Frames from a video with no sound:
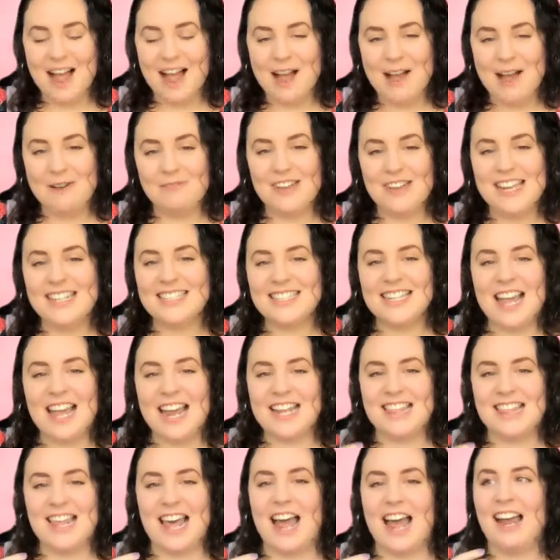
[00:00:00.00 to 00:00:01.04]
It's
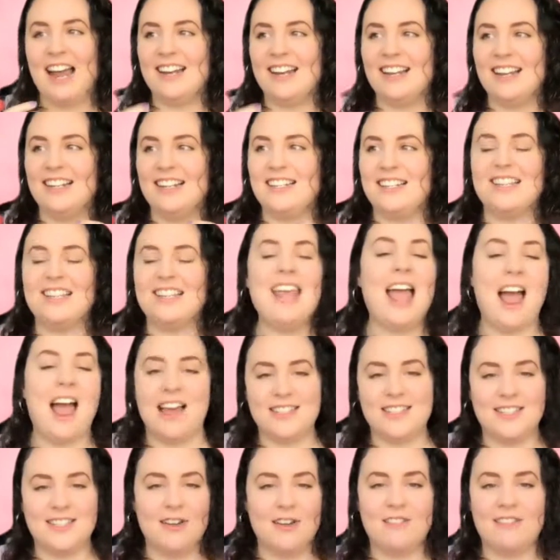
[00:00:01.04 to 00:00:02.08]
like that.
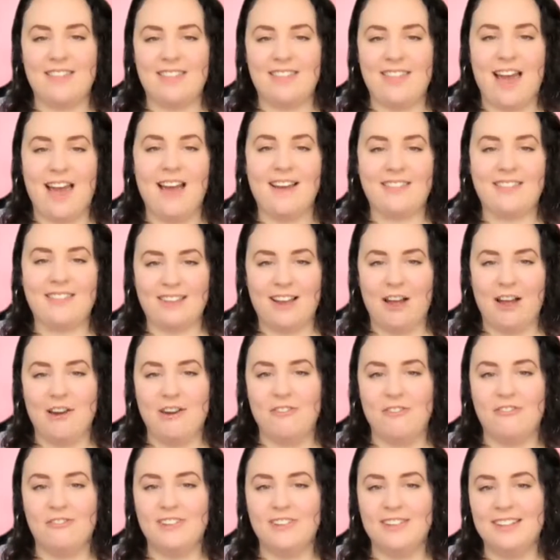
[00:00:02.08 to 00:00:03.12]
Yeah, so that
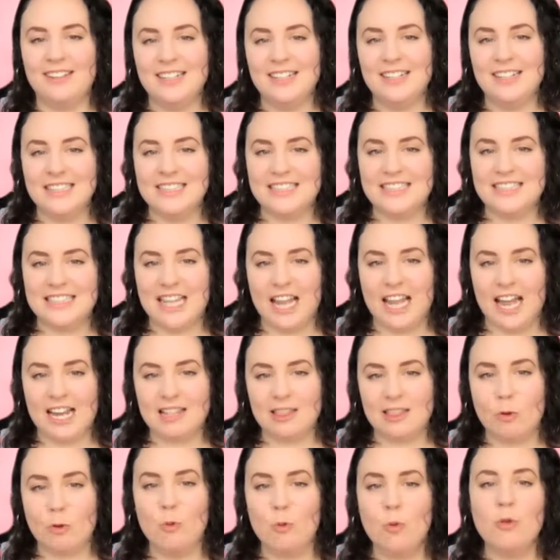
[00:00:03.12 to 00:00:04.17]
kind of
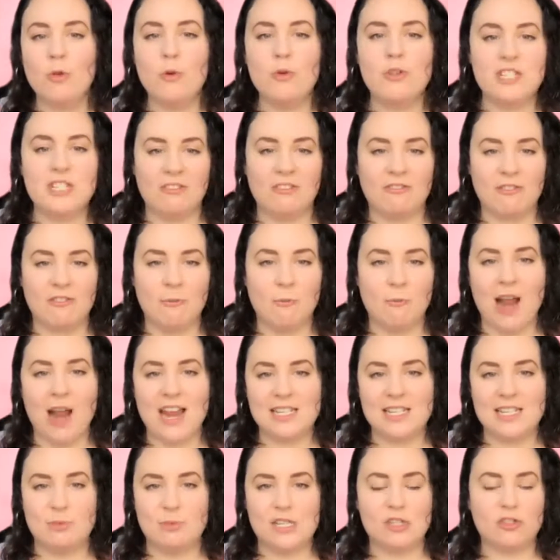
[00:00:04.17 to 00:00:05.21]
like all the different
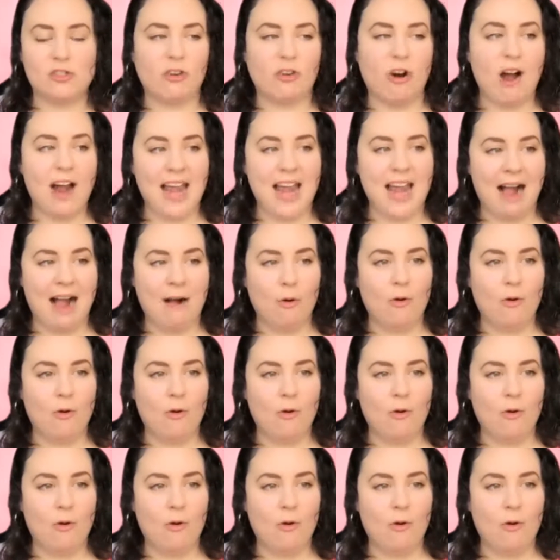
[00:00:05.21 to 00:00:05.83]
ways we try